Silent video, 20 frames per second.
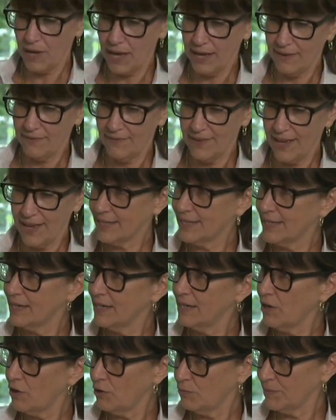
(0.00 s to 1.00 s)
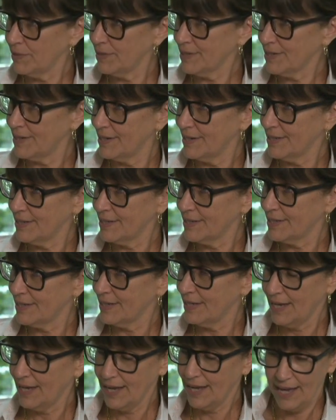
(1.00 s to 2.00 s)
have exited
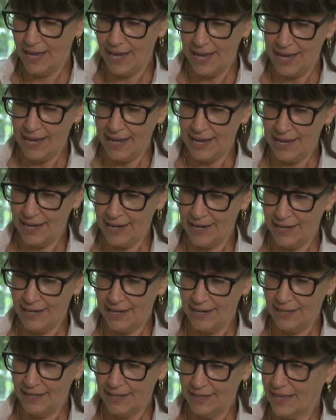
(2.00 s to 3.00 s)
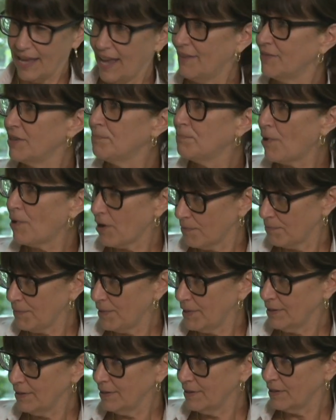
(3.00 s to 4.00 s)
homelessness, and they have an
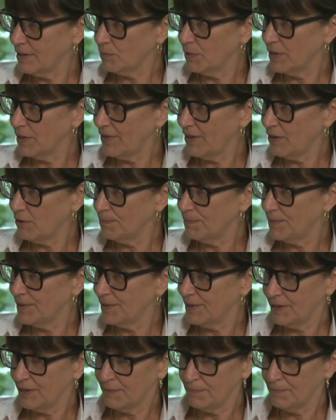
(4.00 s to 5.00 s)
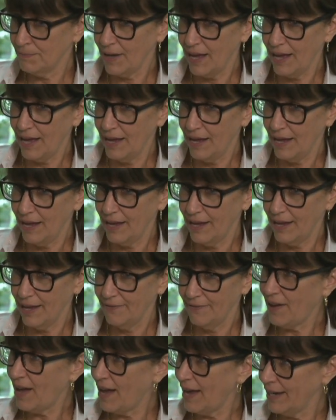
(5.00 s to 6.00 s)
apartment that we've helped them
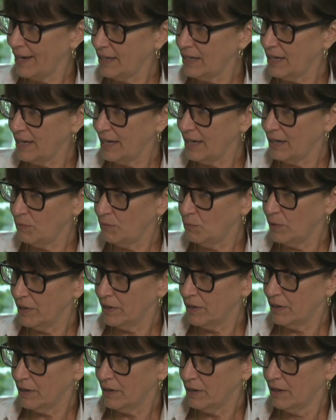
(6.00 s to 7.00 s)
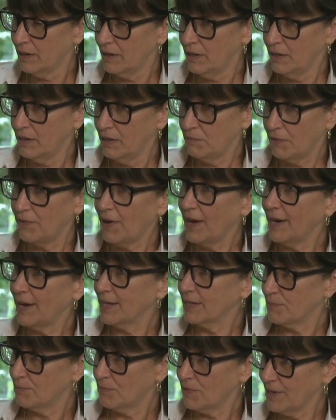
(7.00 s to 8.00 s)
find, and we're
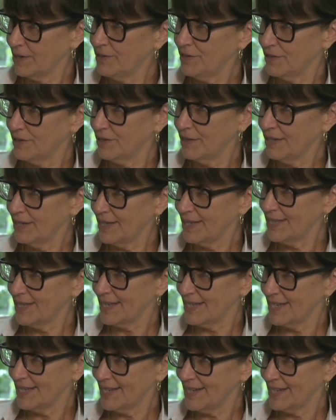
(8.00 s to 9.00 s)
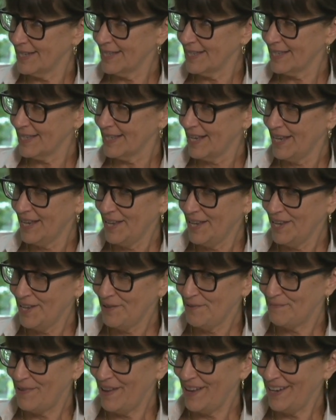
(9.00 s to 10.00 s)
providing some rental assistance.
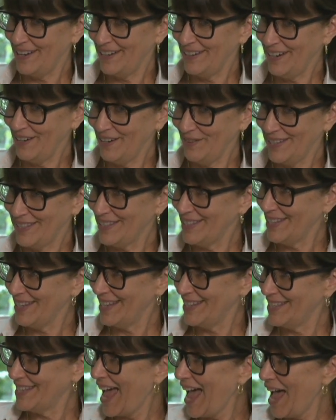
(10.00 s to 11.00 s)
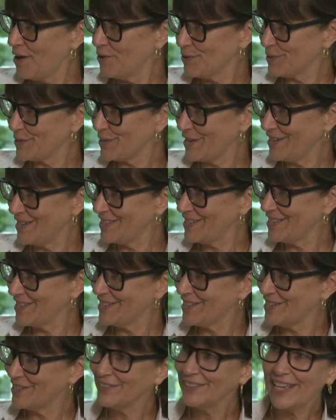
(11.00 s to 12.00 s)
But it's a house, not
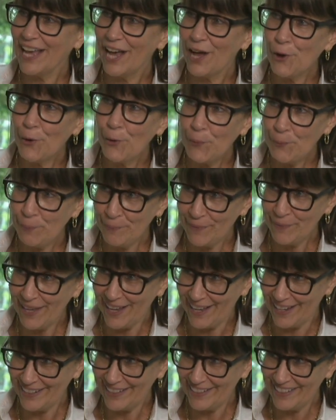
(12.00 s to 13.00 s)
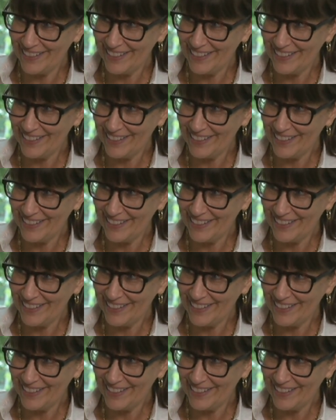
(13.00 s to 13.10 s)
necessarily a home yet.